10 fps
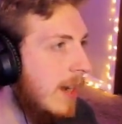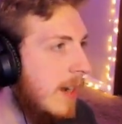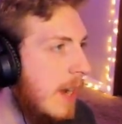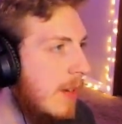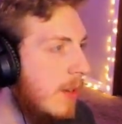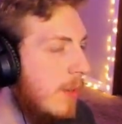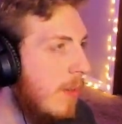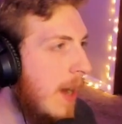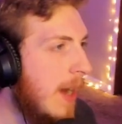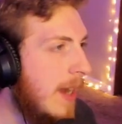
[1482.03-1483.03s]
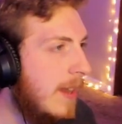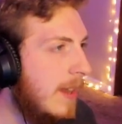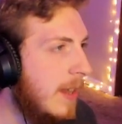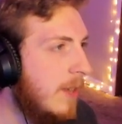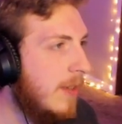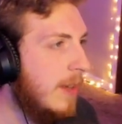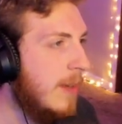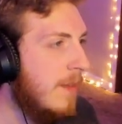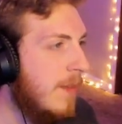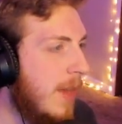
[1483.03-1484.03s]
I don't know why. I think that was like my
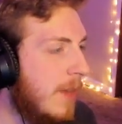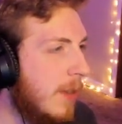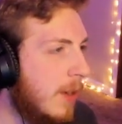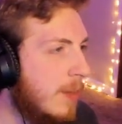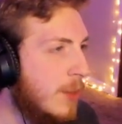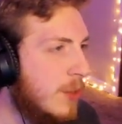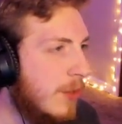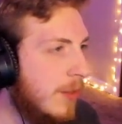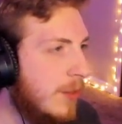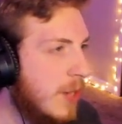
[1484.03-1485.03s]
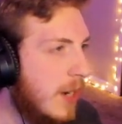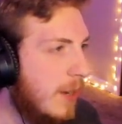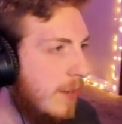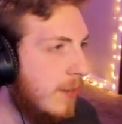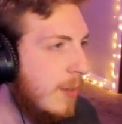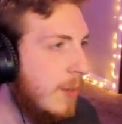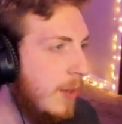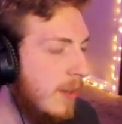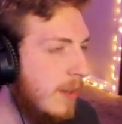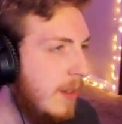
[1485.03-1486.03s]
favorite commercial as a child for some reason.
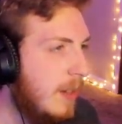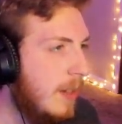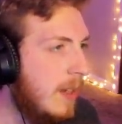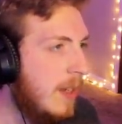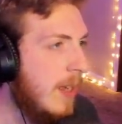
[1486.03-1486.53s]
And